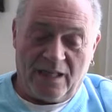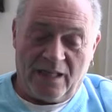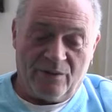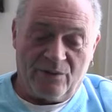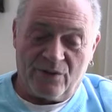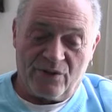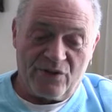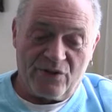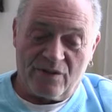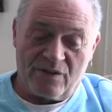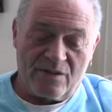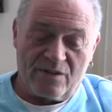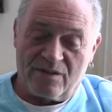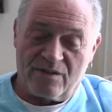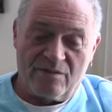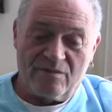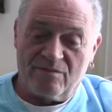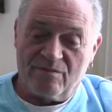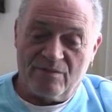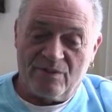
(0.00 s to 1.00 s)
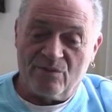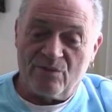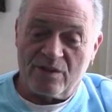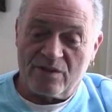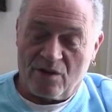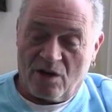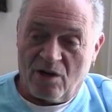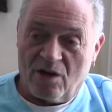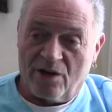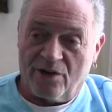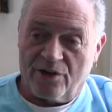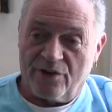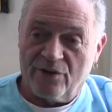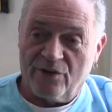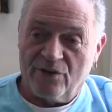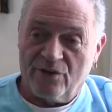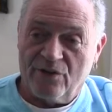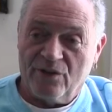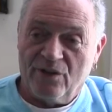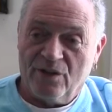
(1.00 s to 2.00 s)
I was just it was hard
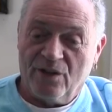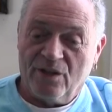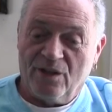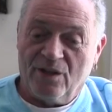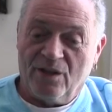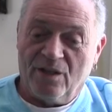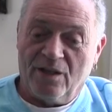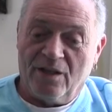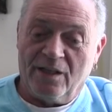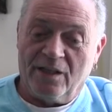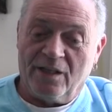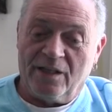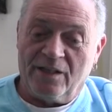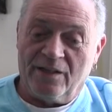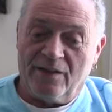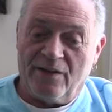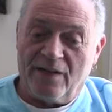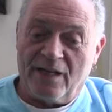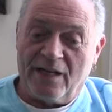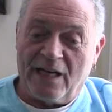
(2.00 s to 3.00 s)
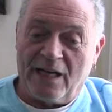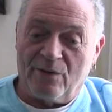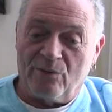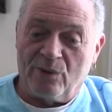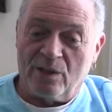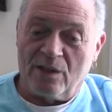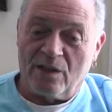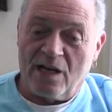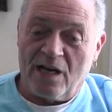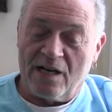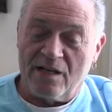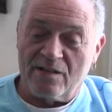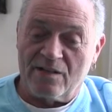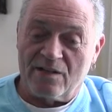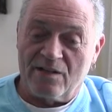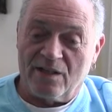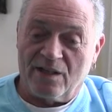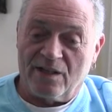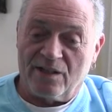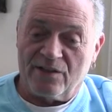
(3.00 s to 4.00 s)
and then I
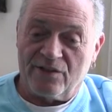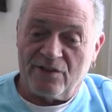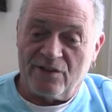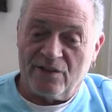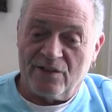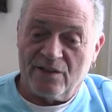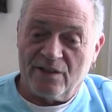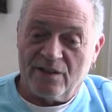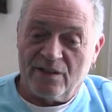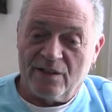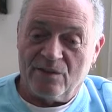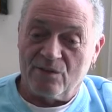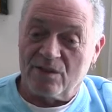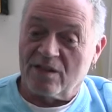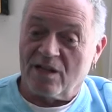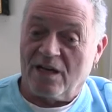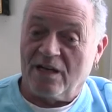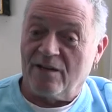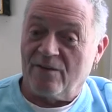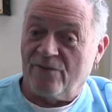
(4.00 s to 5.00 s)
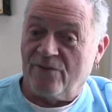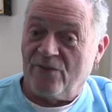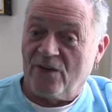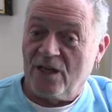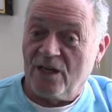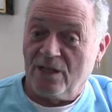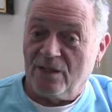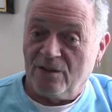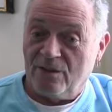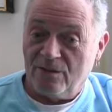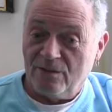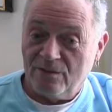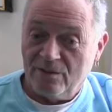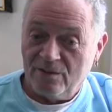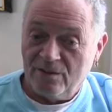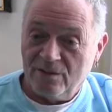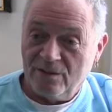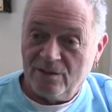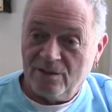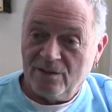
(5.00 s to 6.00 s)
realized that it was kind of fun
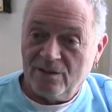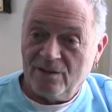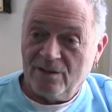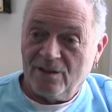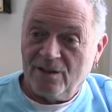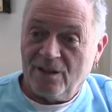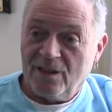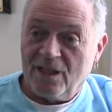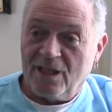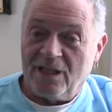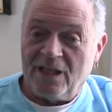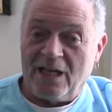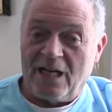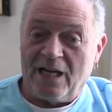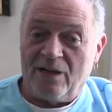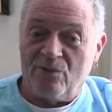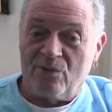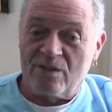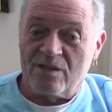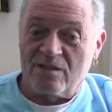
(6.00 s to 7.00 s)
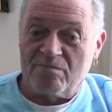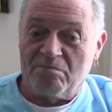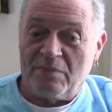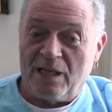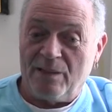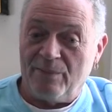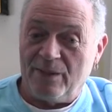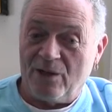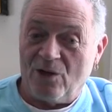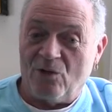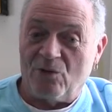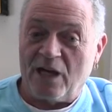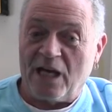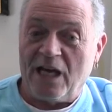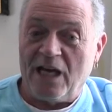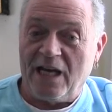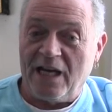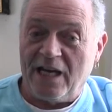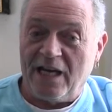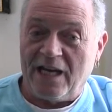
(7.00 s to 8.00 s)
and I was maybe
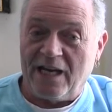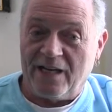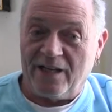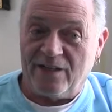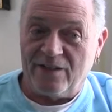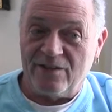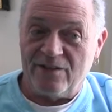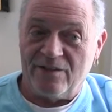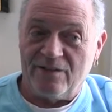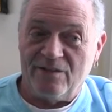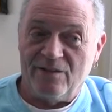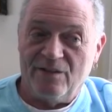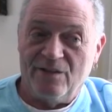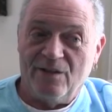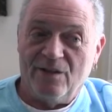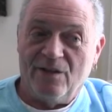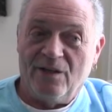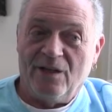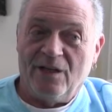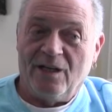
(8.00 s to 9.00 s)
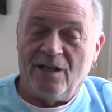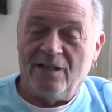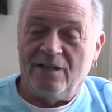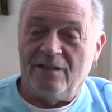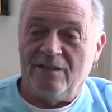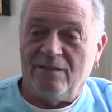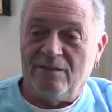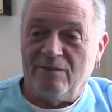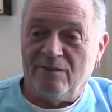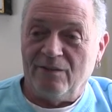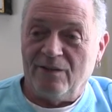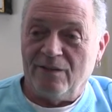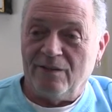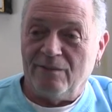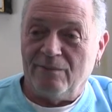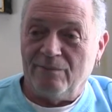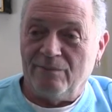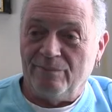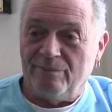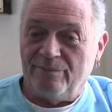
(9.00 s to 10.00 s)
okay at it, and
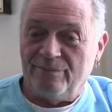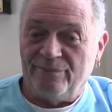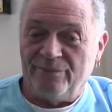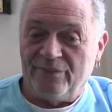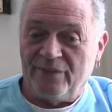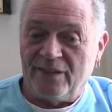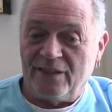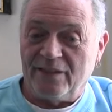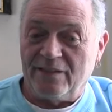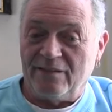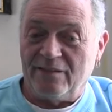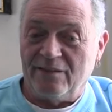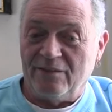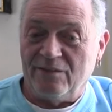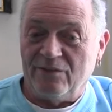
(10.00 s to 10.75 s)
and that